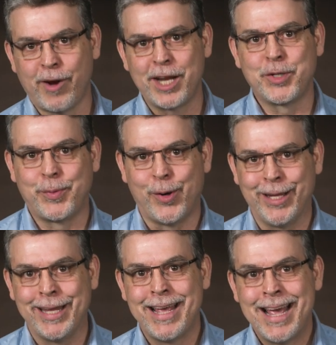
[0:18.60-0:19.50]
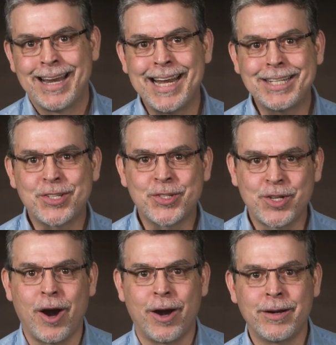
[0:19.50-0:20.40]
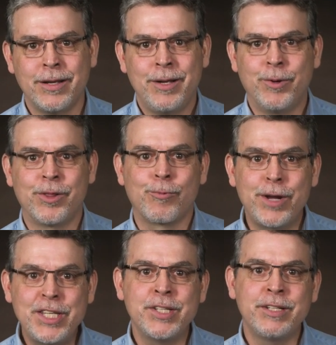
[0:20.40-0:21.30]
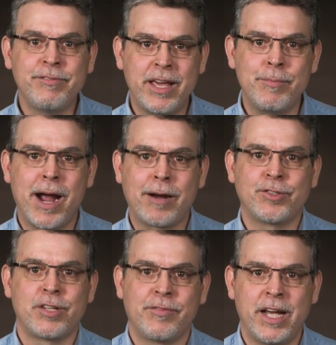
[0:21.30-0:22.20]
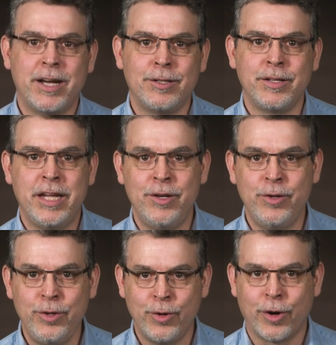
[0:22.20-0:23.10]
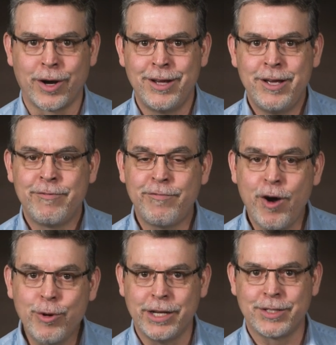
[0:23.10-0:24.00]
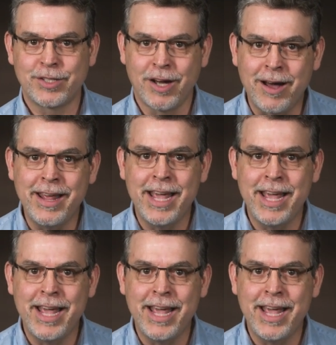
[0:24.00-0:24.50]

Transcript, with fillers: Frank Ciapponi. Let's start with a recent event Microsoft held in New York focused on